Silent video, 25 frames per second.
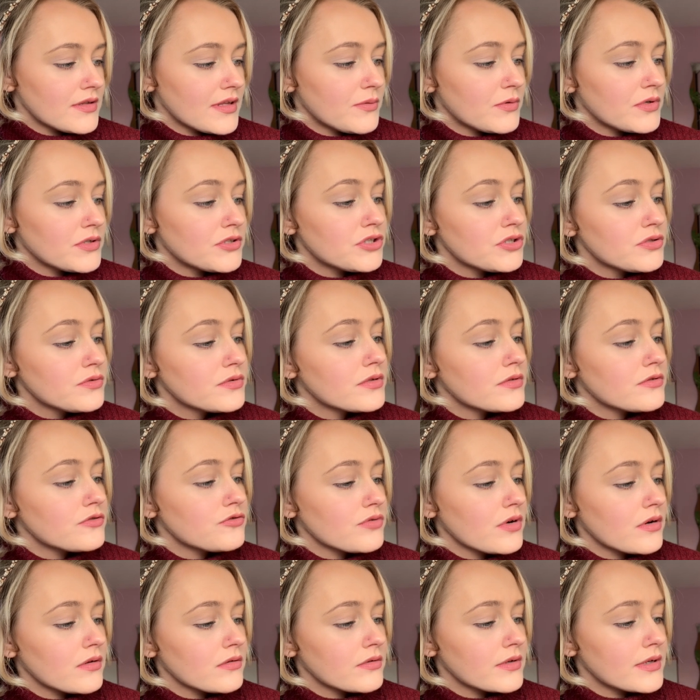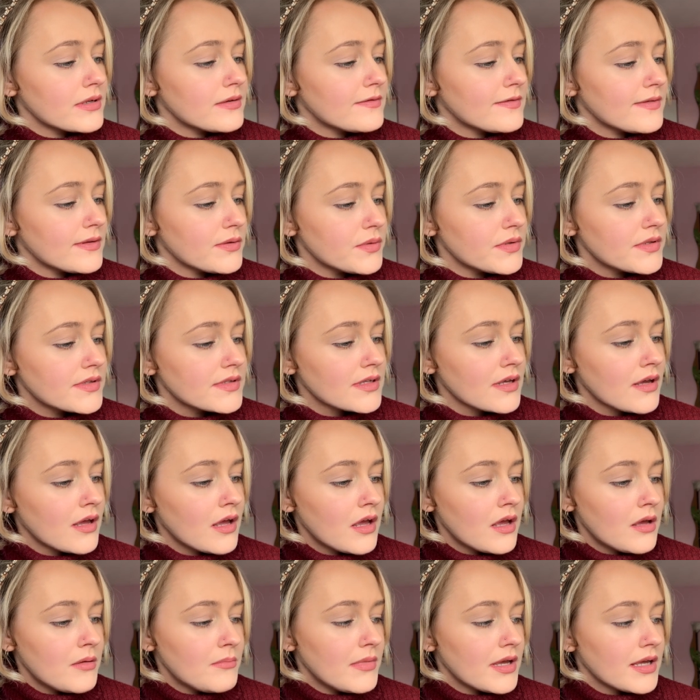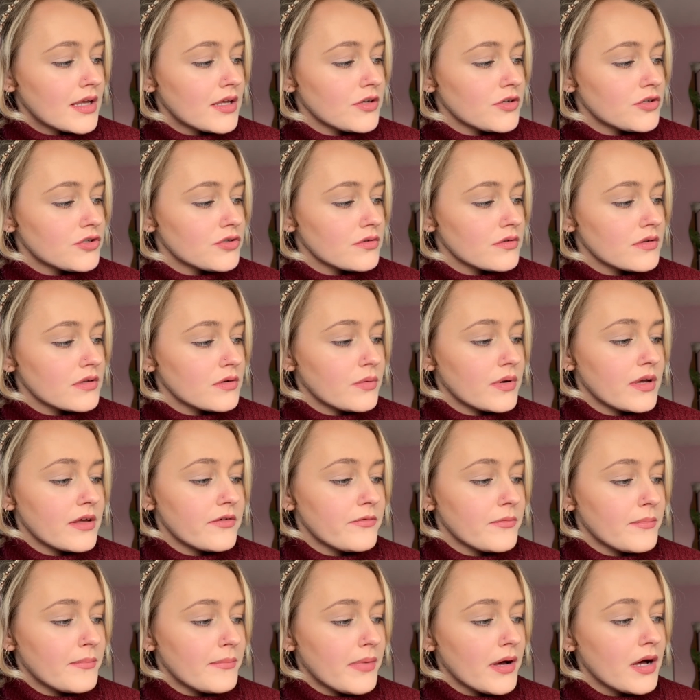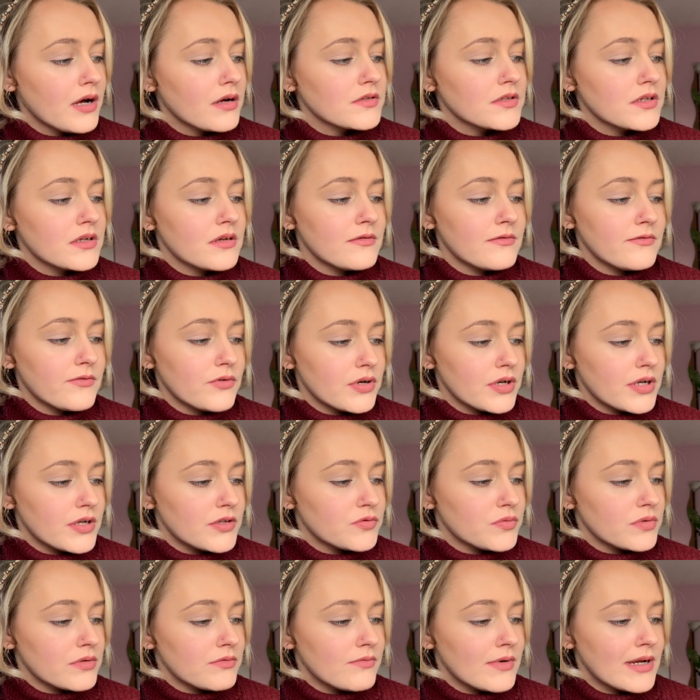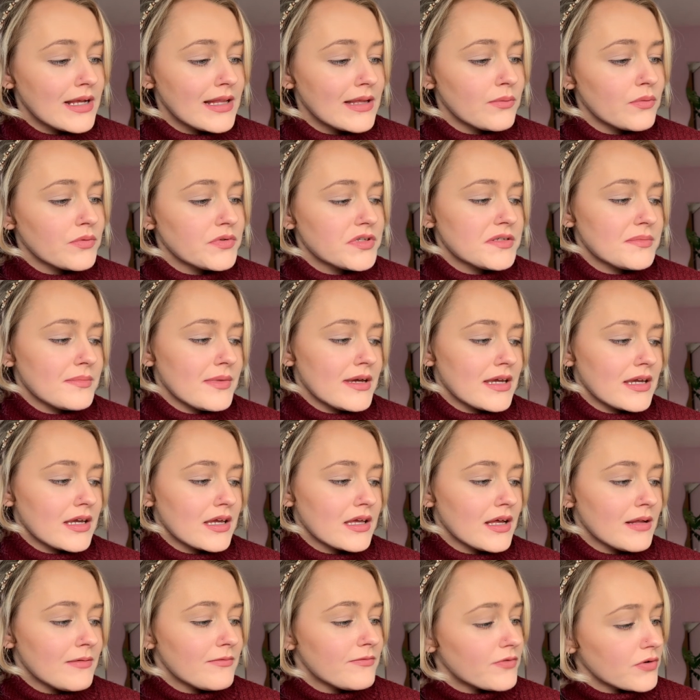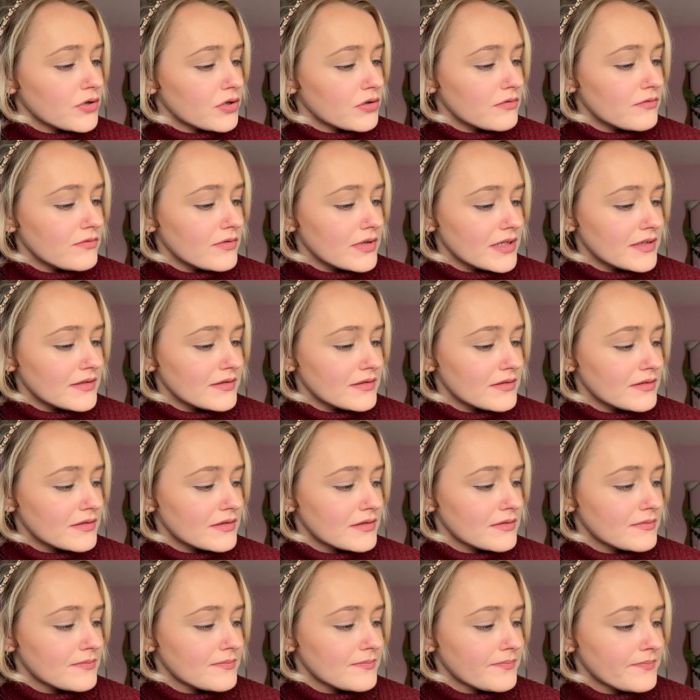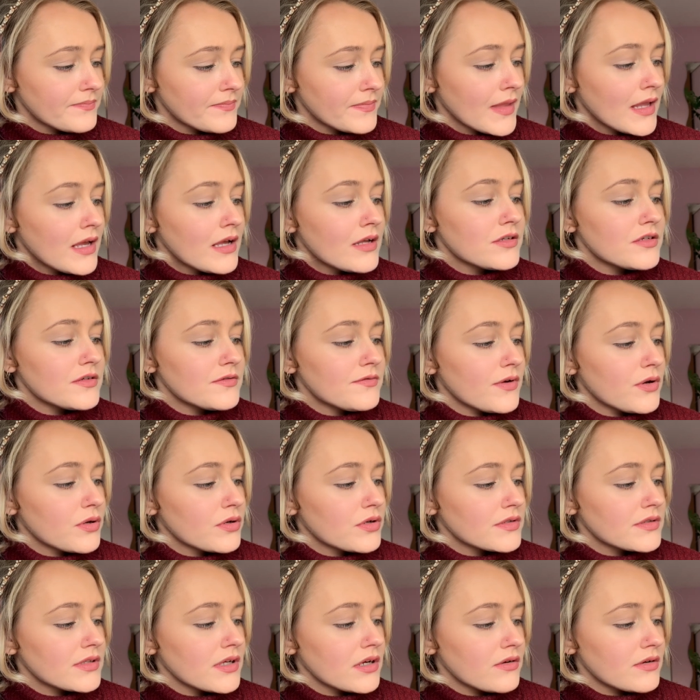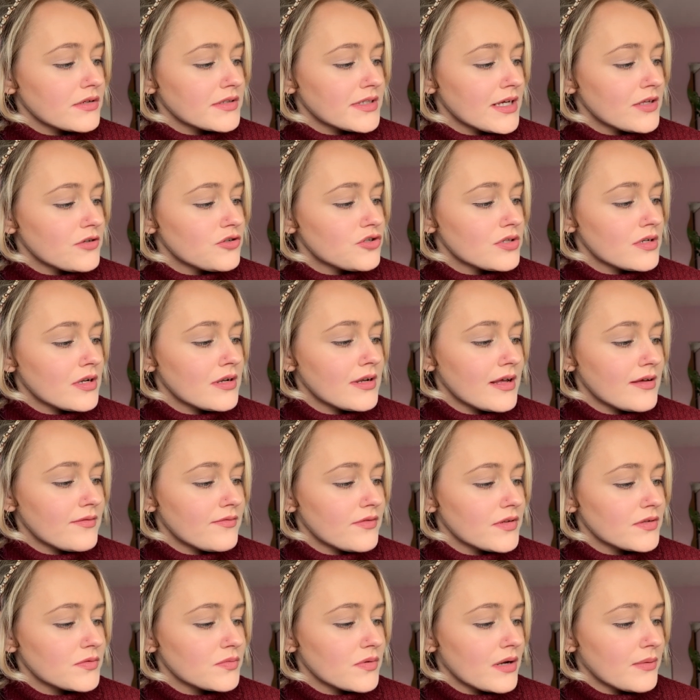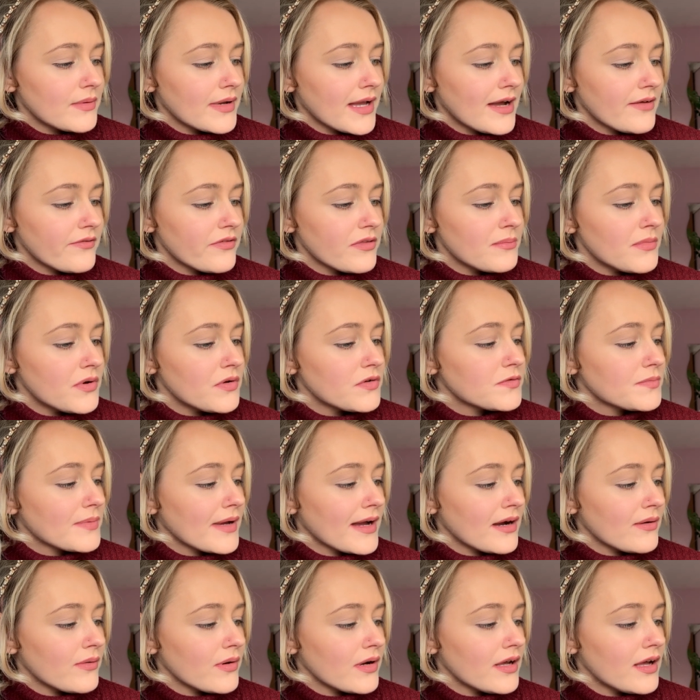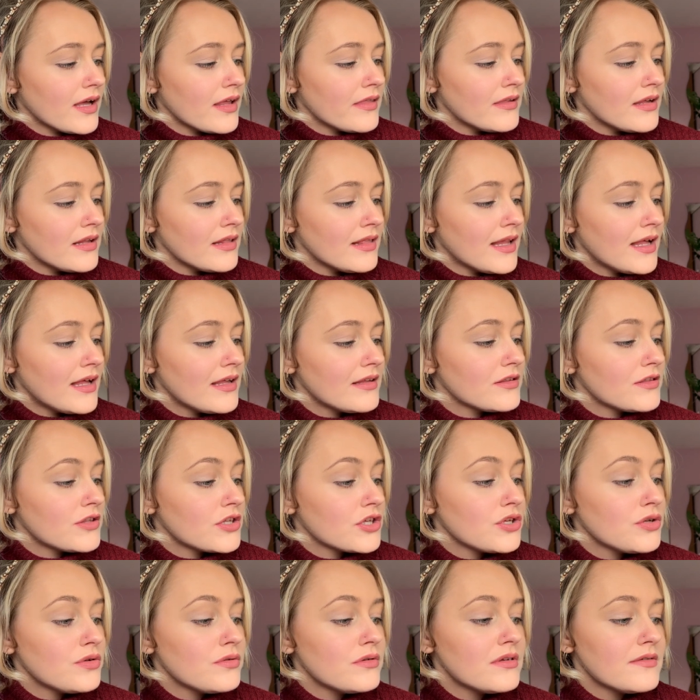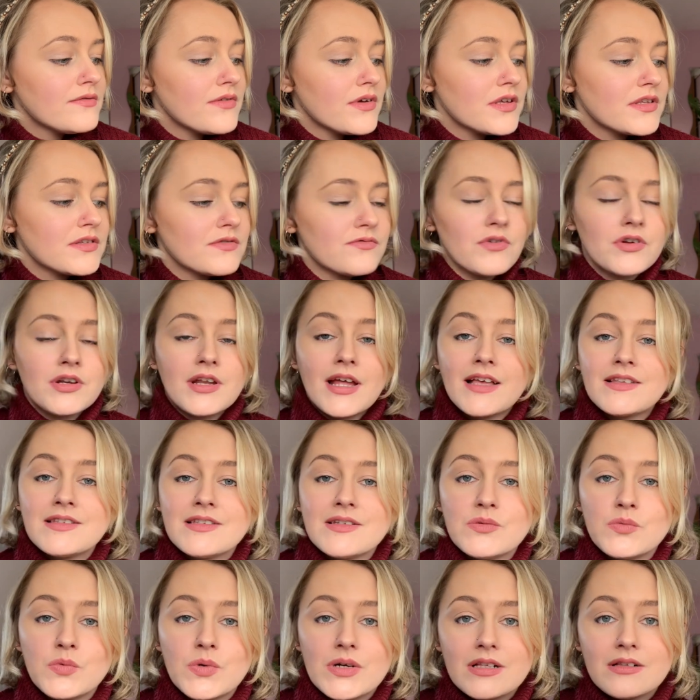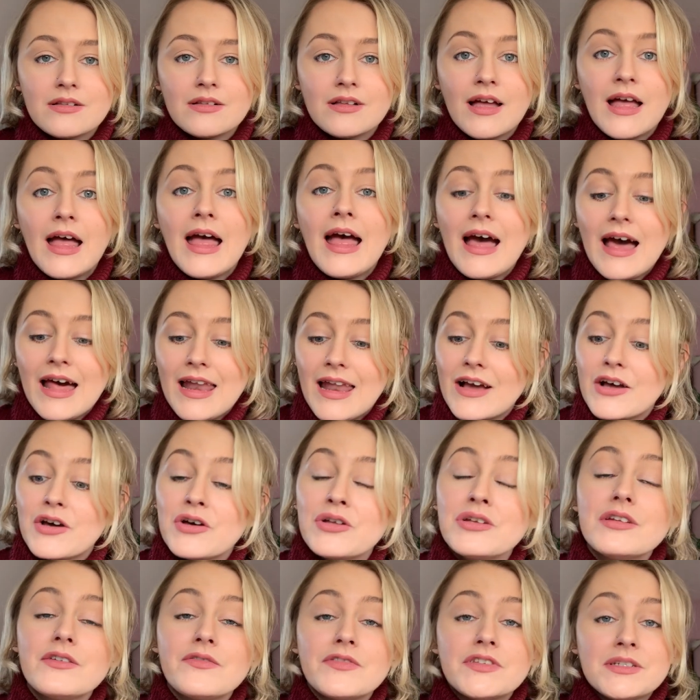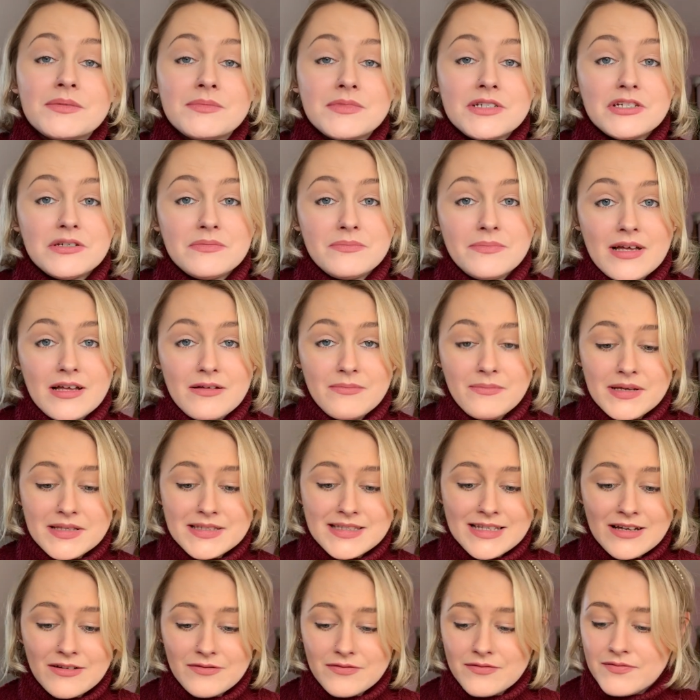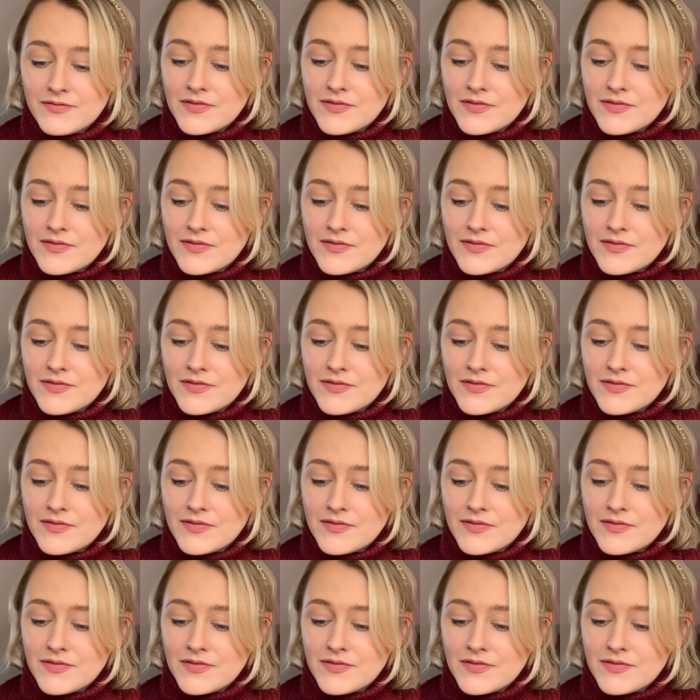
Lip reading: that we do control or influence, making sure that we have embarked on a voyage we really want to make, and for good reasons. To focus our attention and efforts where we have the most power, and then let the universe run as it will. And I couldn't have summed it up better myself.